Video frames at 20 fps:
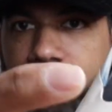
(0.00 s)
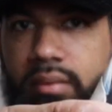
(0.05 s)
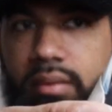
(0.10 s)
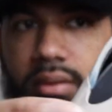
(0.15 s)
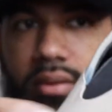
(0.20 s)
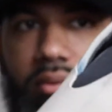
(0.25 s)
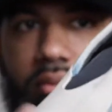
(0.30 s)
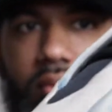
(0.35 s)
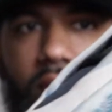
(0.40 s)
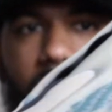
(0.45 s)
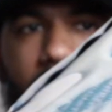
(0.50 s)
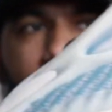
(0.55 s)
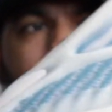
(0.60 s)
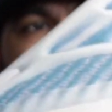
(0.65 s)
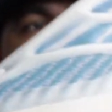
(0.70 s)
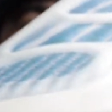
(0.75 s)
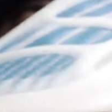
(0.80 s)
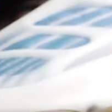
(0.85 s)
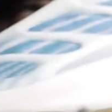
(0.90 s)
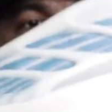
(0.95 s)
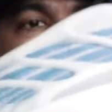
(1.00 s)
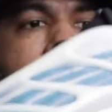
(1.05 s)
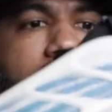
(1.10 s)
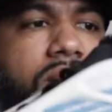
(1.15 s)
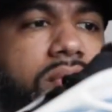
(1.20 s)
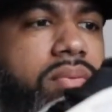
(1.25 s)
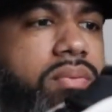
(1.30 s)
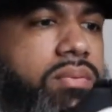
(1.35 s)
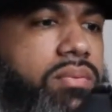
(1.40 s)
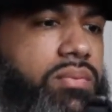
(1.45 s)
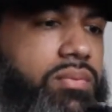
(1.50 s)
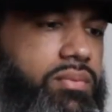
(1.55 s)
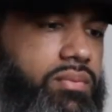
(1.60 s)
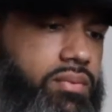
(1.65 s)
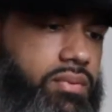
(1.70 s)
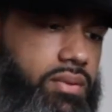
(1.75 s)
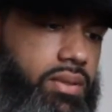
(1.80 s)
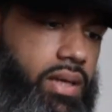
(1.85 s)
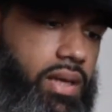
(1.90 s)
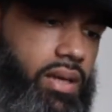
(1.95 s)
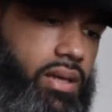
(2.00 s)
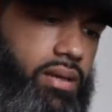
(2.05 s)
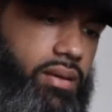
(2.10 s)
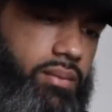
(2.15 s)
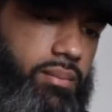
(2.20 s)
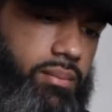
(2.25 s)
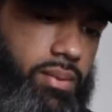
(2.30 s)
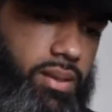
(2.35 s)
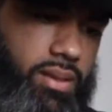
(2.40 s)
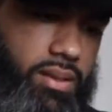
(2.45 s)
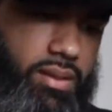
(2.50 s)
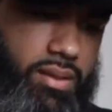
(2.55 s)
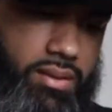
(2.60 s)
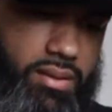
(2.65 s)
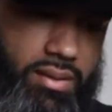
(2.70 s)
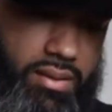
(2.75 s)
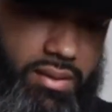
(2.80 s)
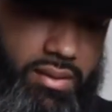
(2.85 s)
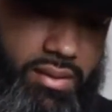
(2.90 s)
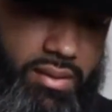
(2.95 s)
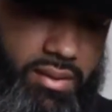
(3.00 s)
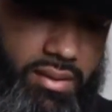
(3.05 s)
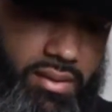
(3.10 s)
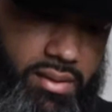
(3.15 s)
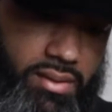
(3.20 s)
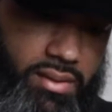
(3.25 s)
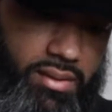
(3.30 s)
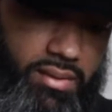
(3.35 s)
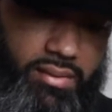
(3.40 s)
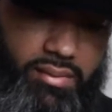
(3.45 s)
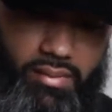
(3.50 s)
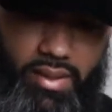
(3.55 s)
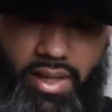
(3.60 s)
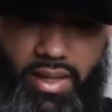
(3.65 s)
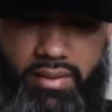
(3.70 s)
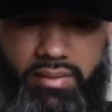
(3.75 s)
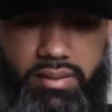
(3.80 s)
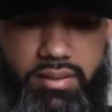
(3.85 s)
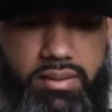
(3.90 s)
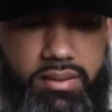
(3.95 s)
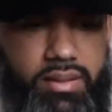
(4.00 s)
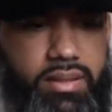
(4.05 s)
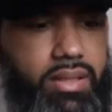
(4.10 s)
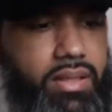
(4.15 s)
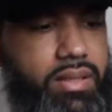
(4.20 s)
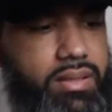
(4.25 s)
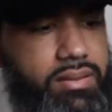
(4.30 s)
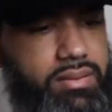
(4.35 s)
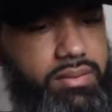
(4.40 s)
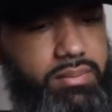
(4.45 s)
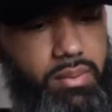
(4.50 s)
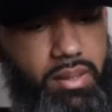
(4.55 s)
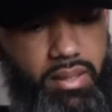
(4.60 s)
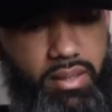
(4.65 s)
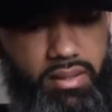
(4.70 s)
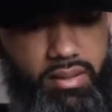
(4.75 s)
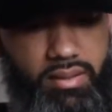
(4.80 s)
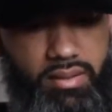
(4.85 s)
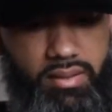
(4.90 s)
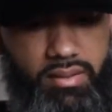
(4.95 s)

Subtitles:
It's really rough. Damn, man. Wow, these are nice, man.